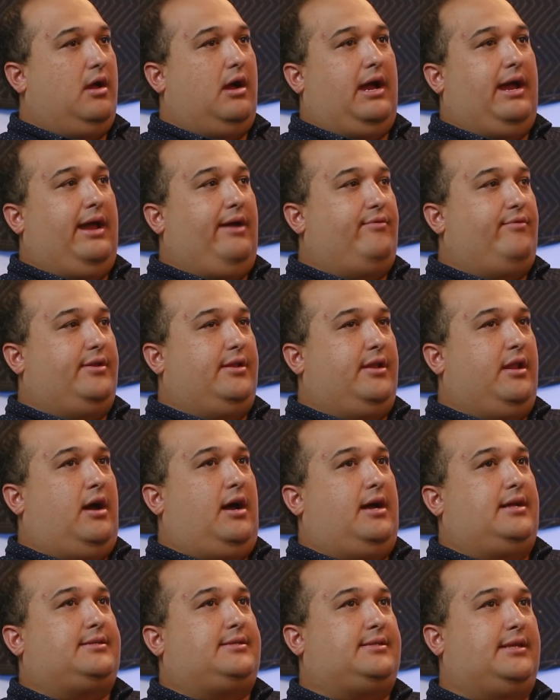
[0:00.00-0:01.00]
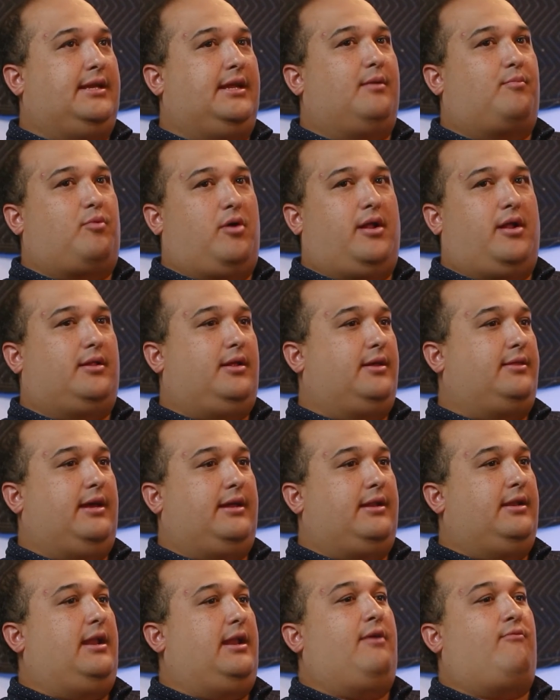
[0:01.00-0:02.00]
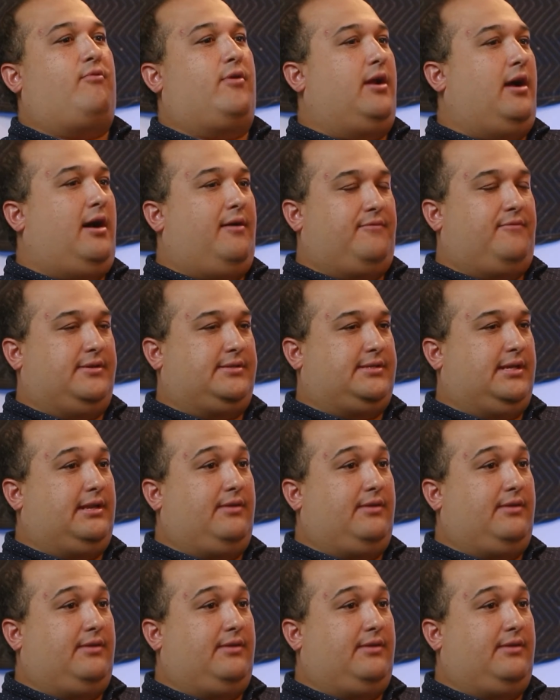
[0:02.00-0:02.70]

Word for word: I haven't not seen a product like that in every office,